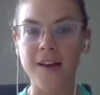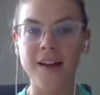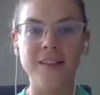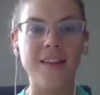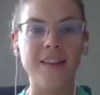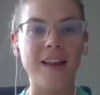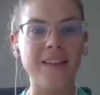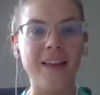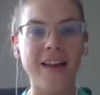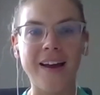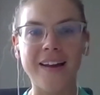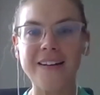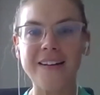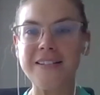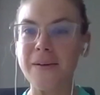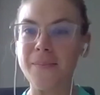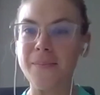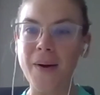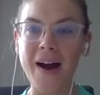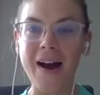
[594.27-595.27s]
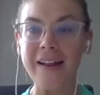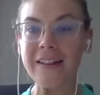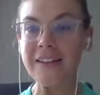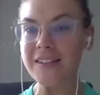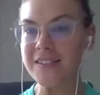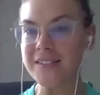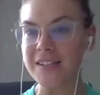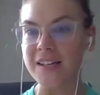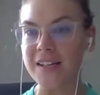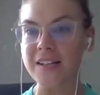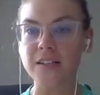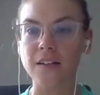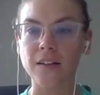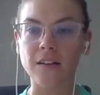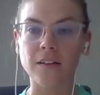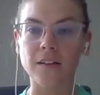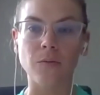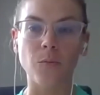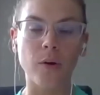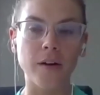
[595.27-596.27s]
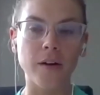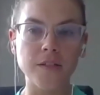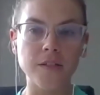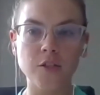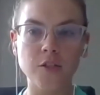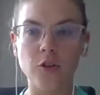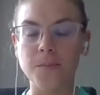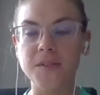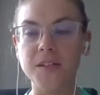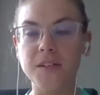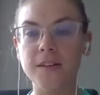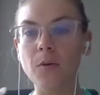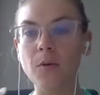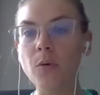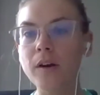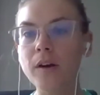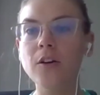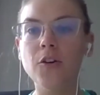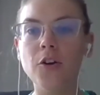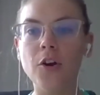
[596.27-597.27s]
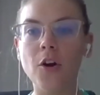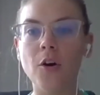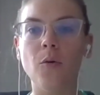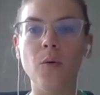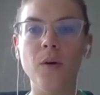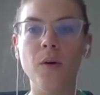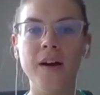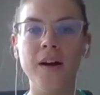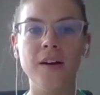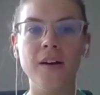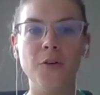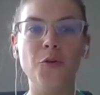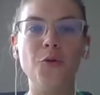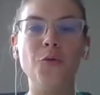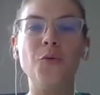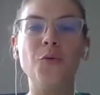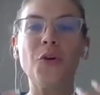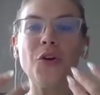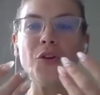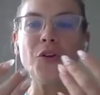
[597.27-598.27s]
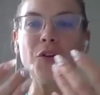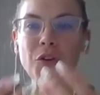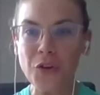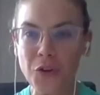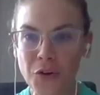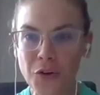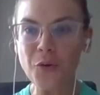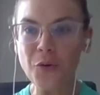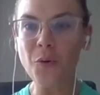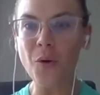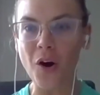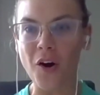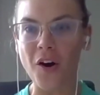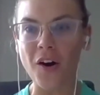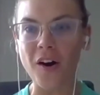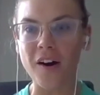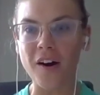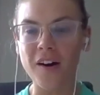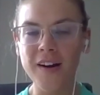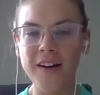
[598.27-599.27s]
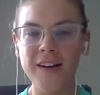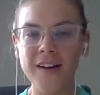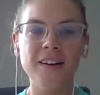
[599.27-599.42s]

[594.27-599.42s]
They like kind of seeing behind the scenes a little more unscripted. They want to know who you are.